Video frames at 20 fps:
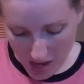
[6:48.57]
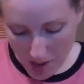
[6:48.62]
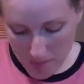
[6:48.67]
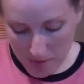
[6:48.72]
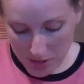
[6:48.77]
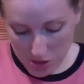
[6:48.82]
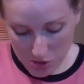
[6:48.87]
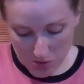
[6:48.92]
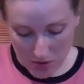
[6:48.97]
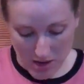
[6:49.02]

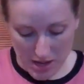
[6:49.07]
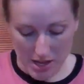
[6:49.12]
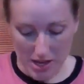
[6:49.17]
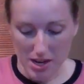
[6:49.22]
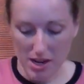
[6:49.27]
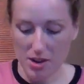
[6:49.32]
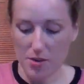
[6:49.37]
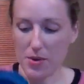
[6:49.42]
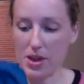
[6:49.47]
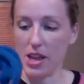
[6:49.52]
I'm enjoying
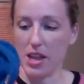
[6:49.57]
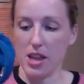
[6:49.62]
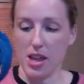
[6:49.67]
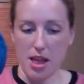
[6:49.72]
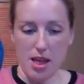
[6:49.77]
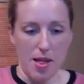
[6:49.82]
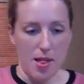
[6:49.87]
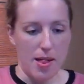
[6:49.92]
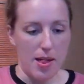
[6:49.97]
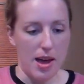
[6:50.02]
it anyway.
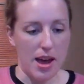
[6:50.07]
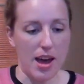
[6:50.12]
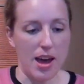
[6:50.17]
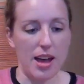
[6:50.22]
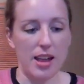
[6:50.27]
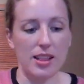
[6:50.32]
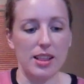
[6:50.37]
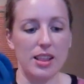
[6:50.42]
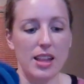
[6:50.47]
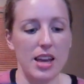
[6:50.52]

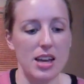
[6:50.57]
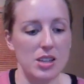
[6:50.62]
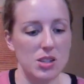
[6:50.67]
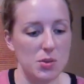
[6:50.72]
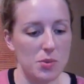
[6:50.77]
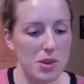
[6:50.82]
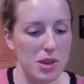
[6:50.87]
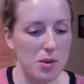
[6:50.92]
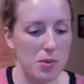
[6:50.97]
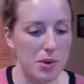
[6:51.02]

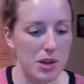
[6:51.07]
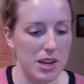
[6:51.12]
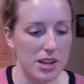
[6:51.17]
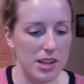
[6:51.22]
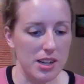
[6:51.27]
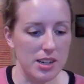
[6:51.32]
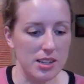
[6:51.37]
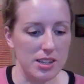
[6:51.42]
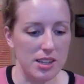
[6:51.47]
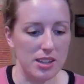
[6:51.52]
Last week, what
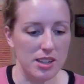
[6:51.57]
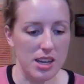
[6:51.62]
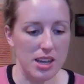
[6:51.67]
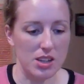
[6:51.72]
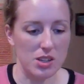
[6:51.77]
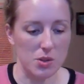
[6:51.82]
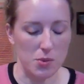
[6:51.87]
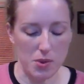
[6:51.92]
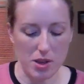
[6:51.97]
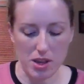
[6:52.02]
had I done
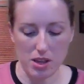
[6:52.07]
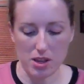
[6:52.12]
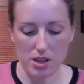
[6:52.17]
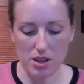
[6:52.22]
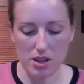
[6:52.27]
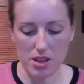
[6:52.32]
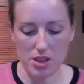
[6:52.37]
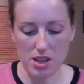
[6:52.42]
last week?